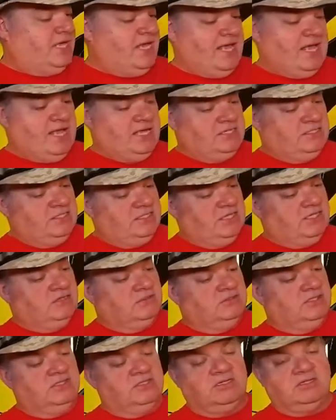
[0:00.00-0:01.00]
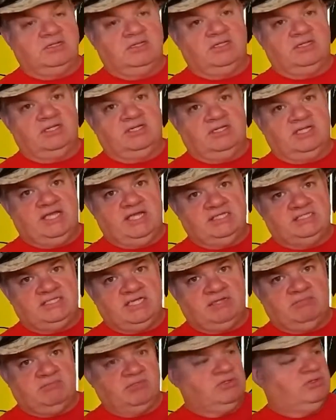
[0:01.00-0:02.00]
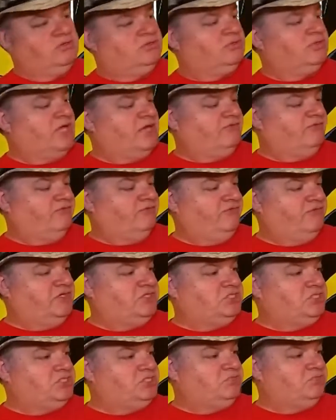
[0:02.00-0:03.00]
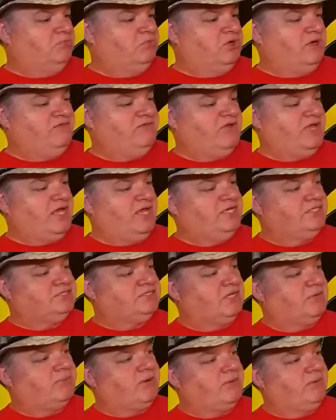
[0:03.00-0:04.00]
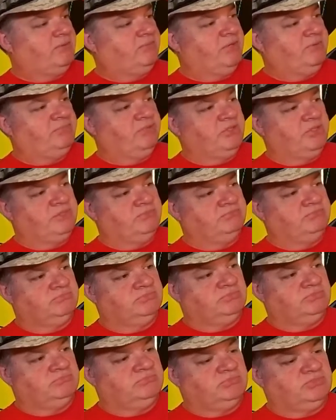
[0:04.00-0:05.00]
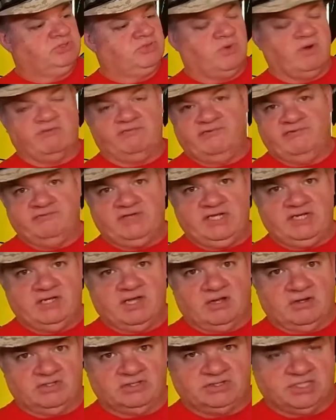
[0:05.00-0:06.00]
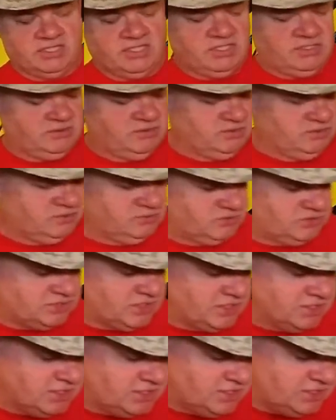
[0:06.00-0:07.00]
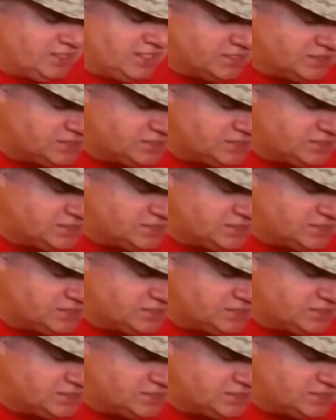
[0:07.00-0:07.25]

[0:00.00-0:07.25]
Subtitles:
And it'll look good in the antique booth, kind of a vintage briefcase. I'll probably put $12, $15 on it, sell it in